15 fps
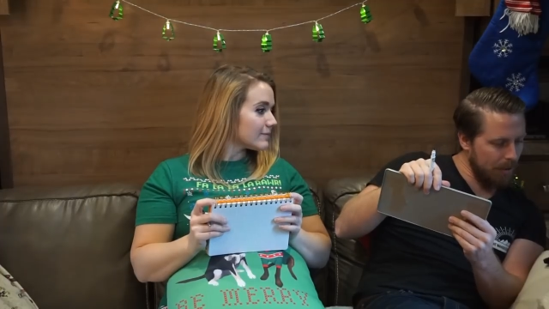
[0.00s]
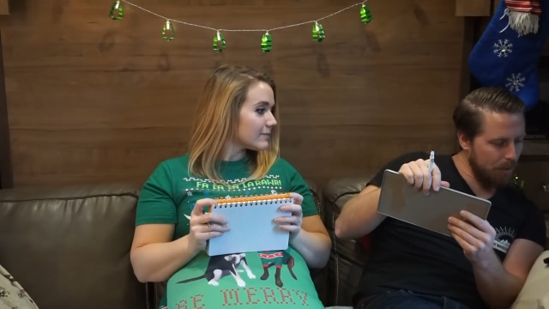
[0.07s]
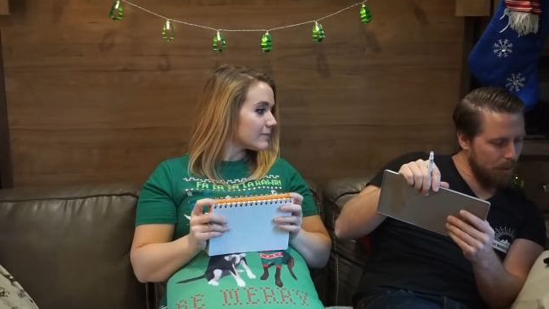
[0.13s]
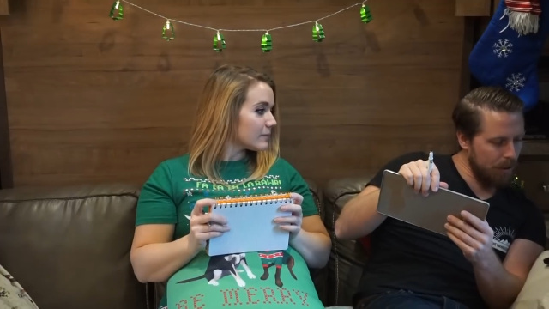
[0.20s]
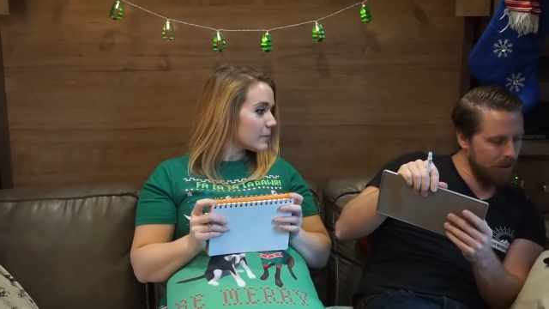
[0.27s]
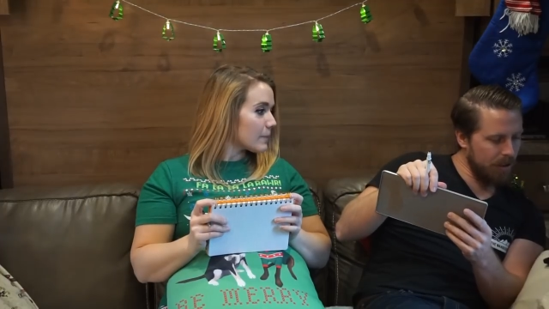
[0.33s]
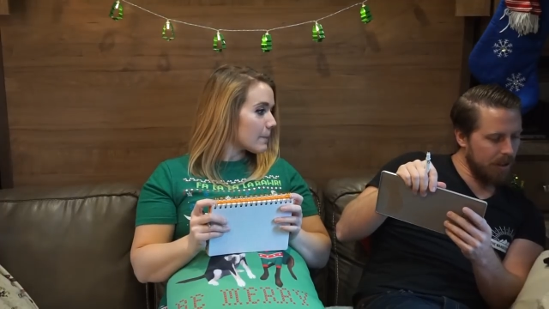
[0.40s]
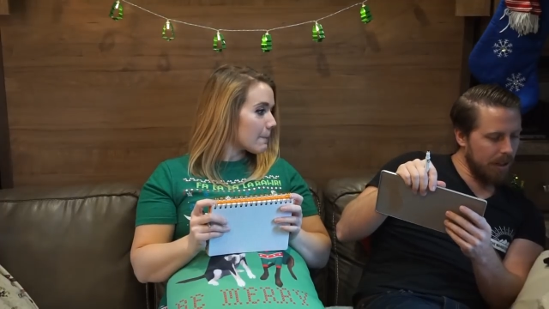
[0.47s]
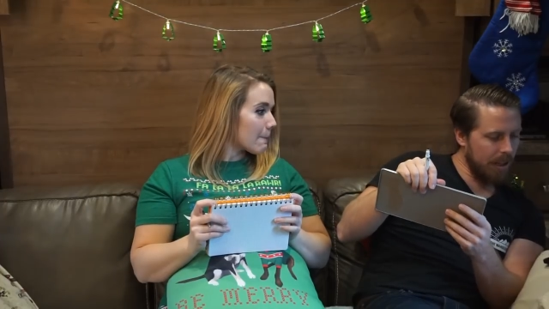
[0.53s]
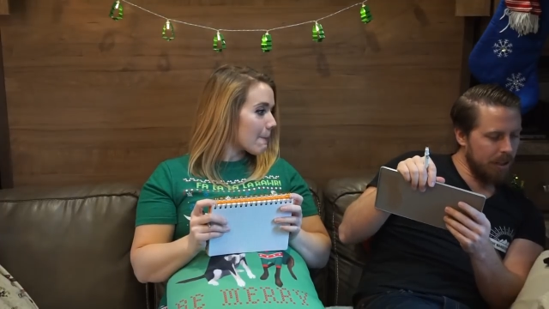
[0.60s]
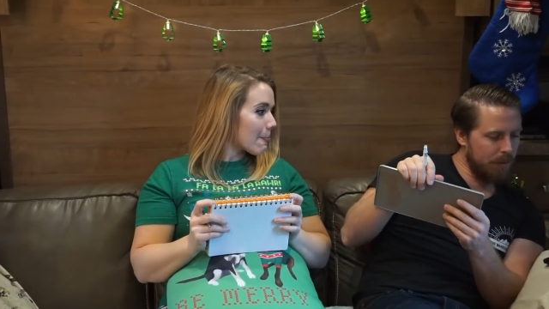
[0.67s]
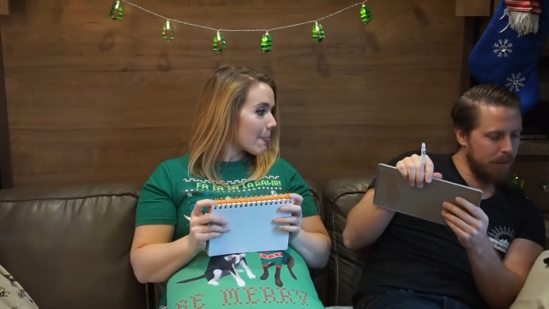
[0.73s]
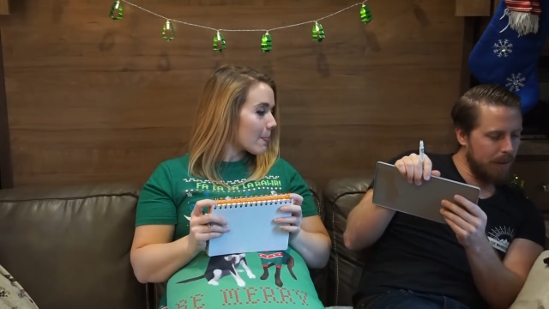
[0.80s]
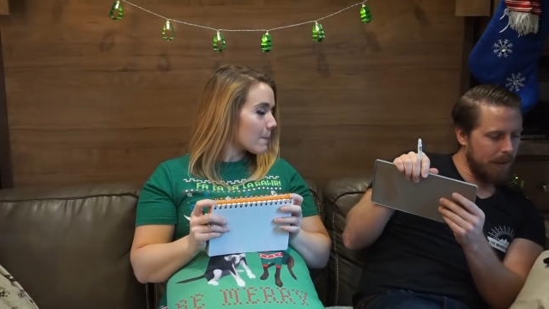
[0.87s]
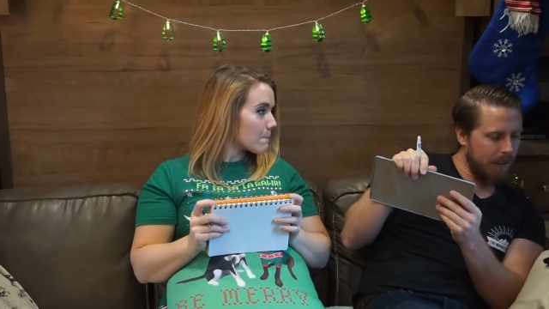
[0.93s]
Speaker 1: what is your
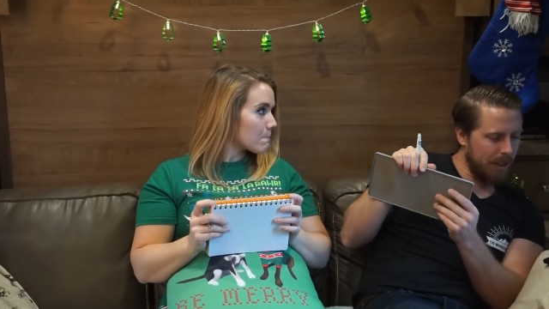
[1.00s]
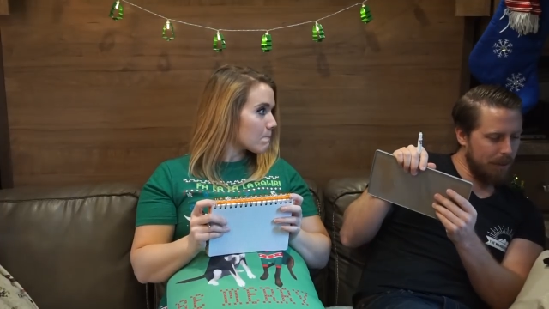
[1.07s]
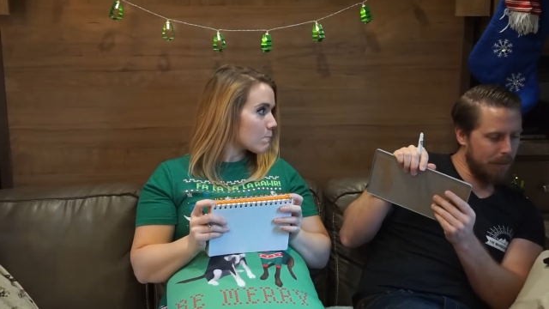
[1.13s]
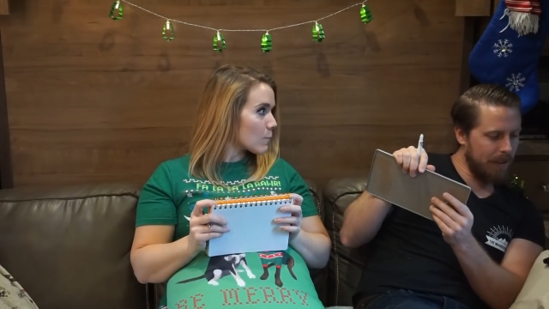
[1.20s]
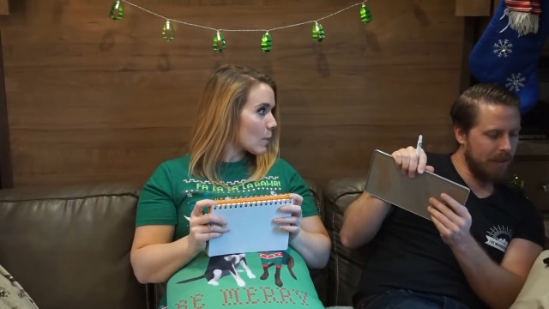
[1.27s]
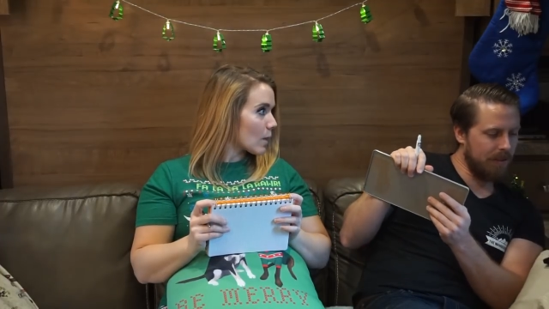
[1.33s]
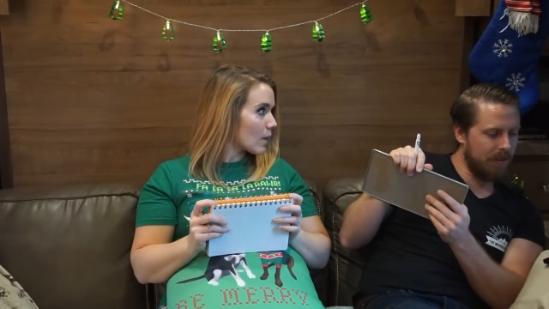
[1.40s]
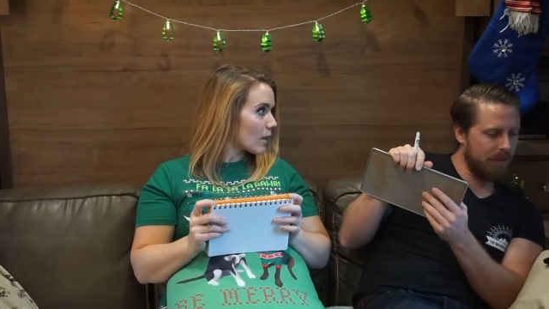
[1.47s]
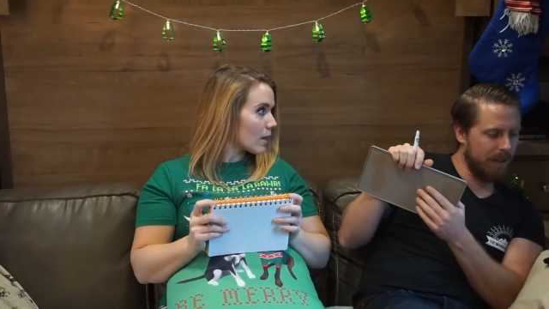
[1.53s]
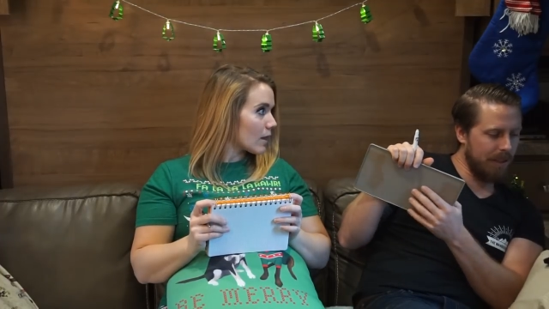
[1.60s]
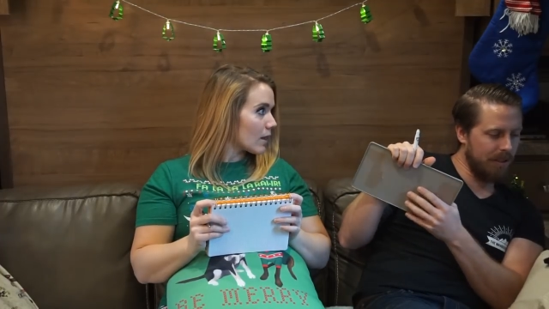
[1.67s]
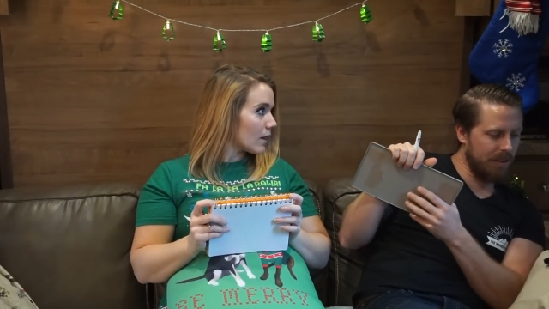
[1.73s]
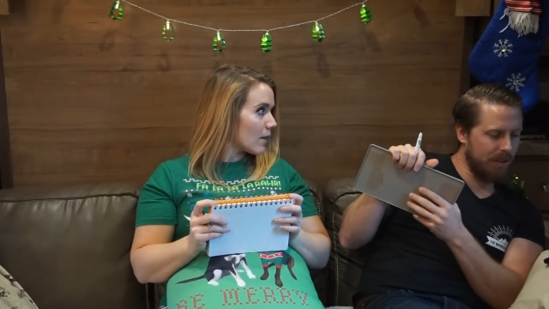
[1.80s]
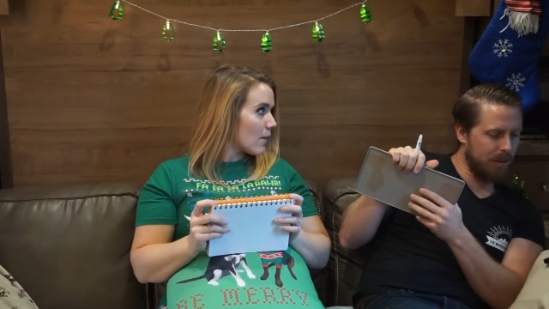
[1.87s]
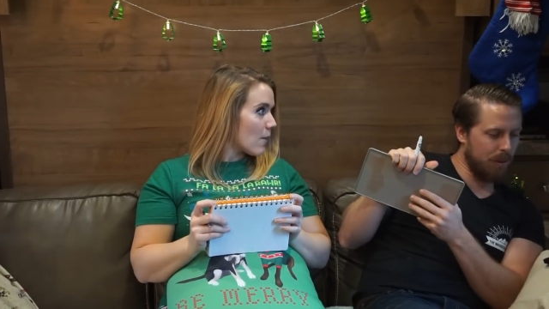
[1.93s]
hus husband's
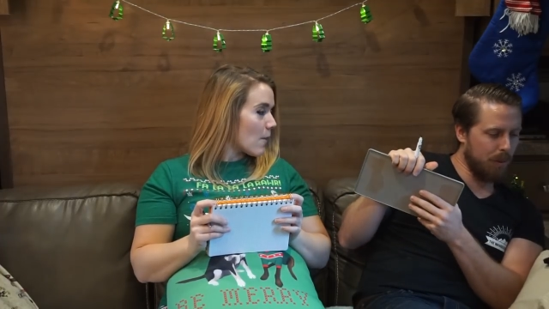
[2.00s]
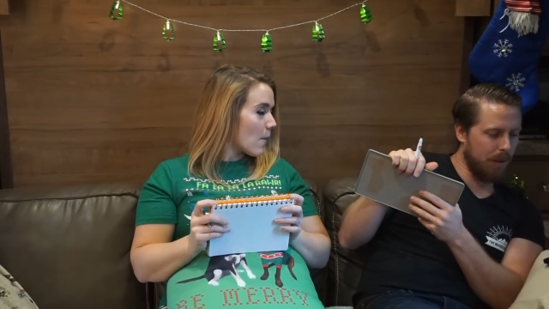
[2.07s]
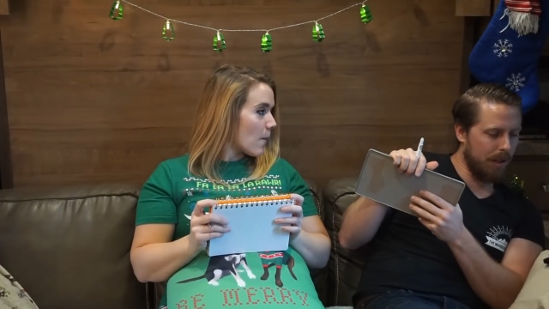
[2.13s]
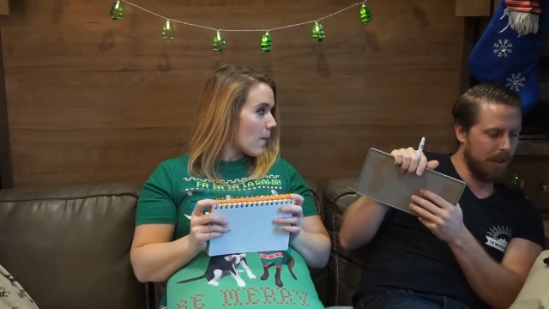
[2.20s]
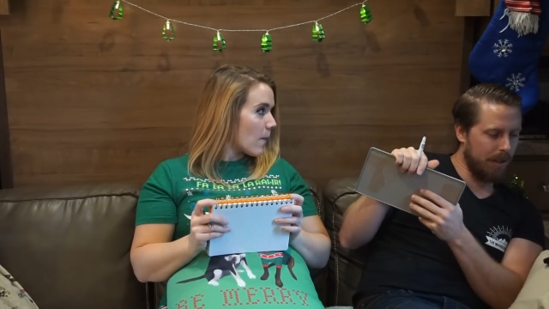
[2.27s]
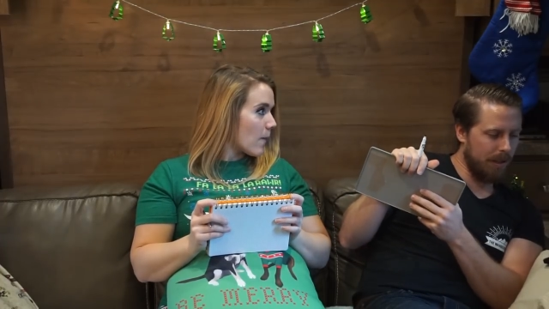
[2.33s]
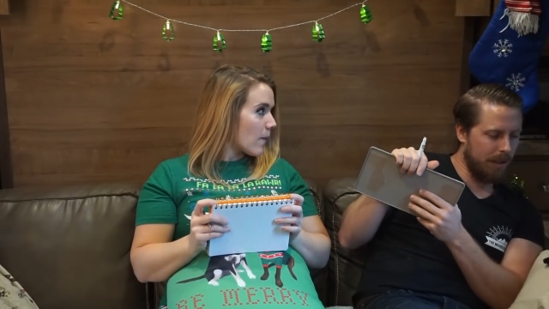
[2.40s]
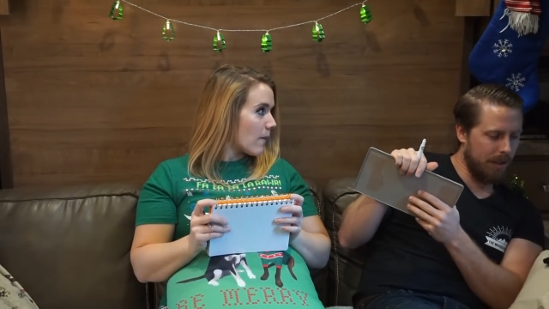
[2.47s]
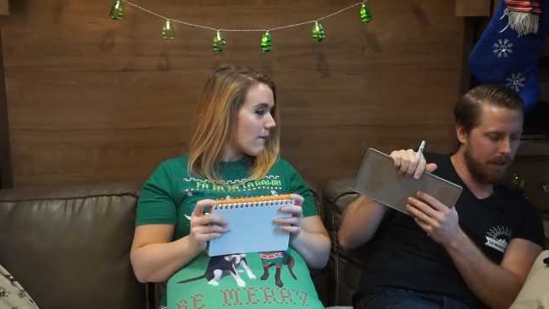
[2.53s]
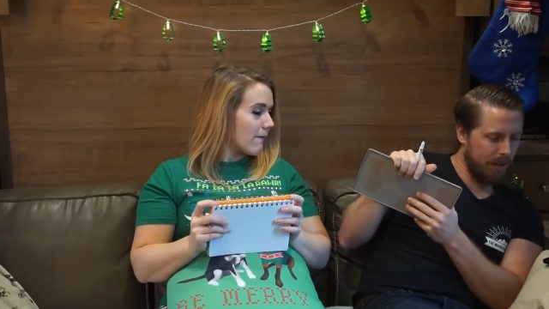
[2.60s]
strangest quirk?